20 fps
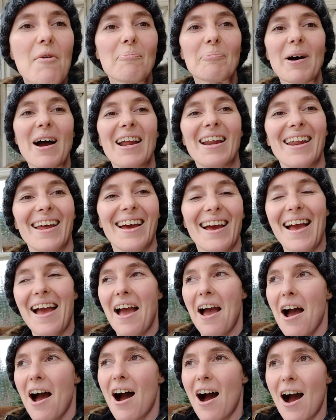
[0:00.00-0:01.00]
But
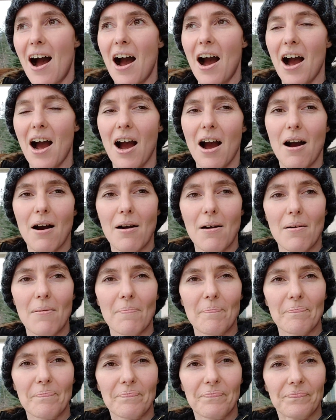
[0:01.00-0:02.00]

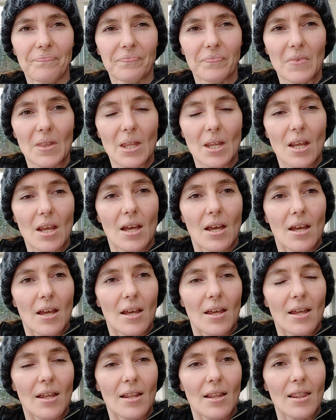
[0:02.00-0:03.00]
I'm
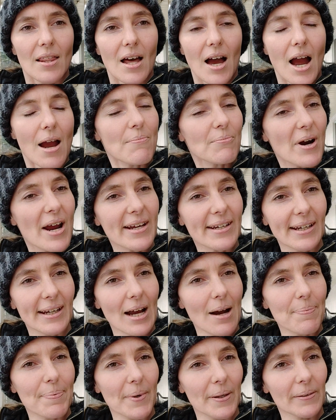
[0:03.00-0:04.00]
waking
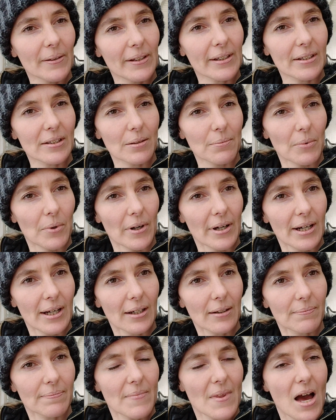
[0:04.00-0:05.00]
up early in the
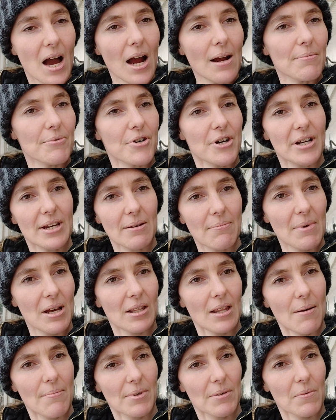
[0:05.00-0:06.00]
morning. I'm drinking my
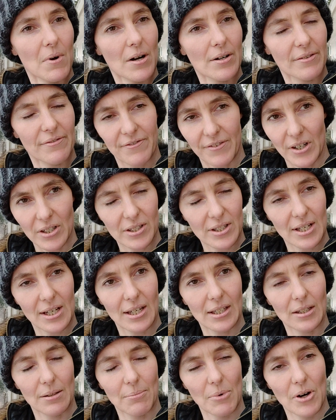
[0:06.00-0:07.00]
lemon water first thing
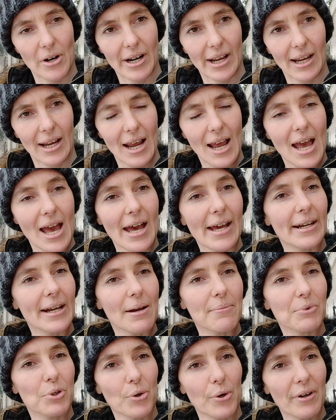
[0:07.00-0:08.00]
in the morning, and
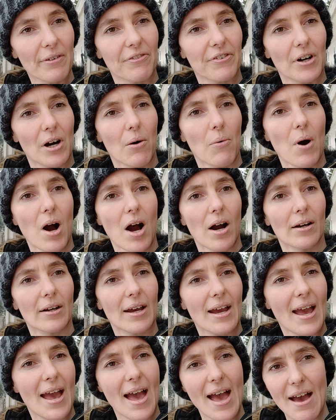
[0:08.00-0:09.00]
I'm going for a walk
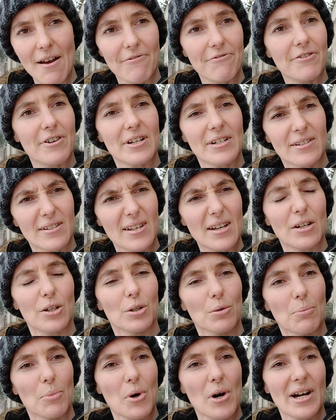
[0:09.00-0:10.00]
every
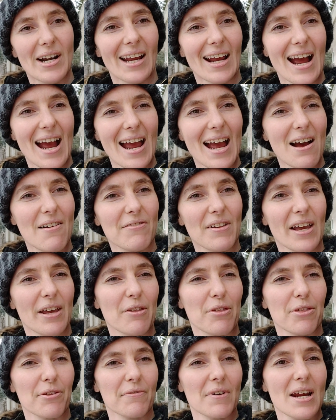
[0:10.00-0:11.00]
single morning. I have like
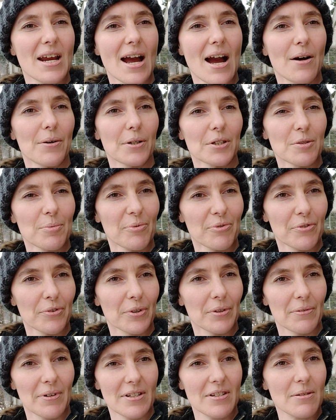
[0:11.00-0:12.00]
3 hours before
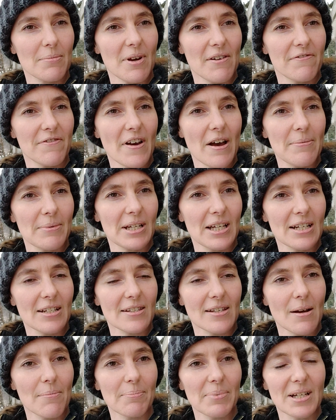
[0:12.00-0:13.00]
the rest of my family
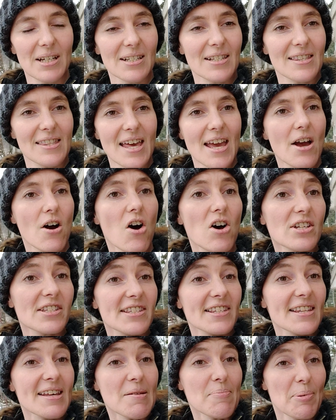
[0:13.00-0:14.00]
gets up, because they all
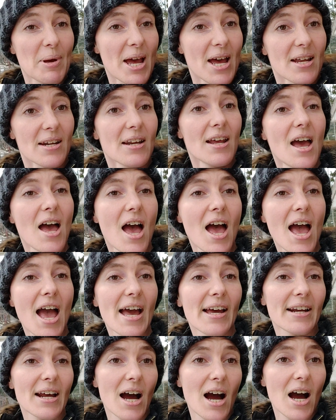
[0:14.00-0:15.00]
sleep in,
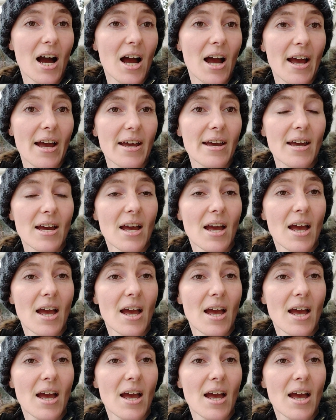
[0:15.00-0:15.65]
and I'm